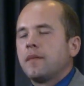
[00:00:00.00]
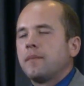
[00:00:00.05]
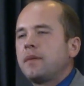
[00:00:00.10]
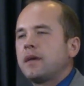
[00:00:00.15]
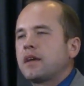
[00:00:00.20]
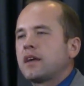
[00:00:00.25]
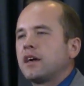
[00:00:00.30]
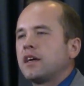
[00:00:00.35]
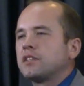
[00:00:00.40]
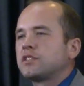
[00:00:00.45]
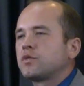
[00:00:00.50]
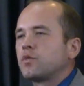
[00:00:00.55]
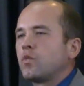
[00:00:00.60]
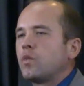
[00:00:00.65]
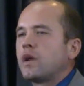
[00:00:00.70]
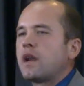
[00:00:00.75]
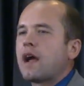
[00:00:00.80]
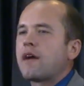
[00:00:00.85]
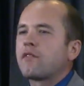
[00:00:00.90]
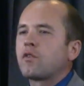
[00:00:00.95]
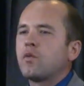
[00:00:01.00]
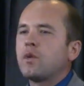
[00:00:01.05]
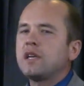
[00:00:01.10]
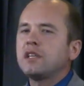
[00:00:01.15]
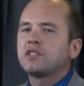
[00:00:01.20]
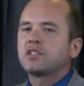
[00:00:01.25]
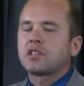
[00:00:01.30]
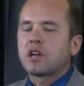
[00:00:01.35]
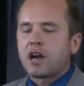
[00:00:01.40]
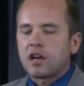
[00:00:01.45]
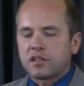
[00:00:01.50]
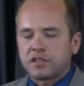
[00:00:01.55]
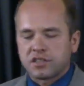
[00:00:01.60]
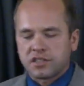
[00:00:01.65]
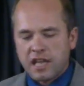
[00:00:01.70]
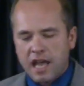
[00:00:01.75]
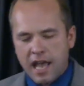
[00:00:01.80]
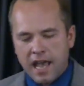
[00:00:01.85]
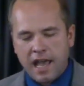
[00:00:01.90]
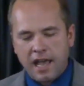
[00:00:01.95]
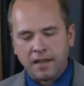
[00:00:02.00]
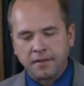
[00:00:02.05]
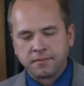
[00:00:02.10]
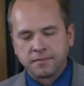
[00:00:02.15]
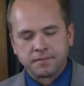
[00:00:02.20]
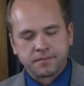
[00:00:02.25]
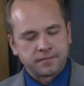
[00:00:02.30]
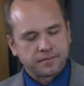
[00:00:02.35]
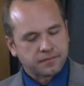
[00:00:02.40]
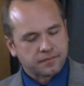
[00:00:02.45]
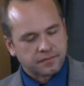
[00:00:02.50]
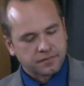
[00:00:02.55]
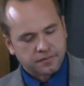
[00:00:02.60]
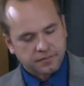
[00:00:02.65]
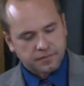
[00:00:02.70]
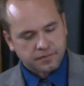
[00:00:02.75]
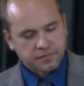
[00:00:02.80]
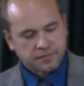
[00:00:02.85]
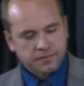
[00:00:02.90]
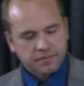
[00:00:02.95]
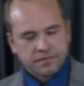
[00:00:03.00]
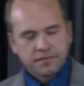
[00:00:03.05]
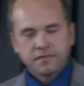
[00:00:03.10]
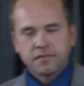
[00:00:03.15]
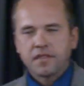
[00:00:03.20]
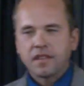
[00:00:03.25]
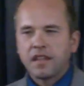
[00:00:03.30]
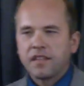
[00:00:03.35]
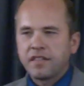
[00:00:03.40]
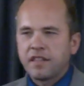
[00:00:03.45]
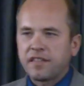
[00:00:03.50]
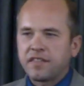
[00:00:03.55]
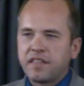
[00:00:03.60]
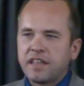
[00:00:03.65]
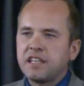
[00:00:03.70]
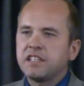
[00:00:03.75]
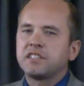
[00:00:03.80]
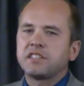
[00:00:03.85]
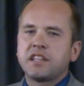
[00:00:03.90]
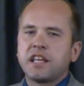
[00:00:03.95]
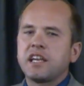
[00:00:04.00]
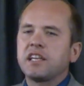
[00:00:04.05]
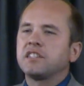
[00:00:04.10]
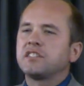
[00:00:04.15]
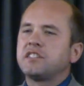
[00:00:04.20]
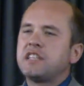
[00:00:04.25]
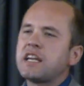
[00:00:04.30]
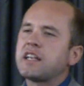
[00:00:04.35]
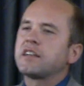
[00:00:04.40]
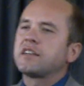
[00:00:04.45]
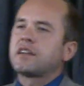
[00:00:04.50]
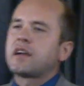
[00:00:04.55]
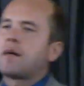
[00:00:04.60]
Because whenever we start saying that these things didn't